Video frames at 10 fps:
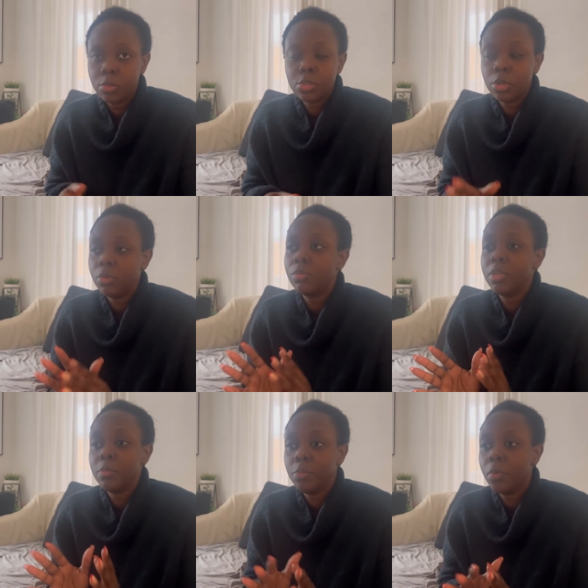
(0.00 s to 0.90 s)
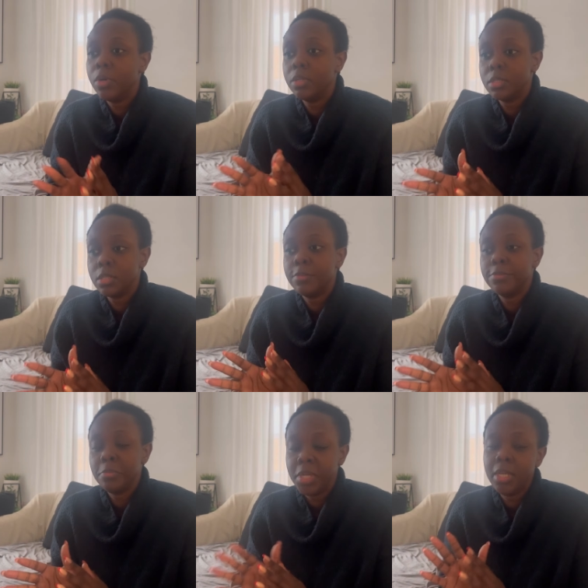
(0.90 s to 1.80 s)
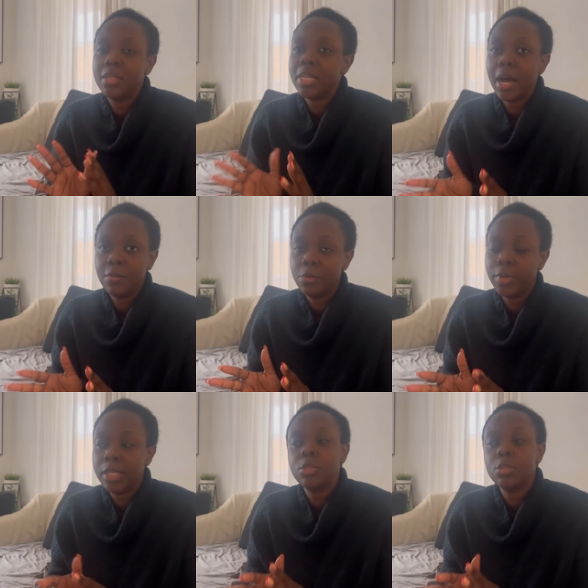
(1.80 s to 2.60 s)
So the important stuff for me is out the way.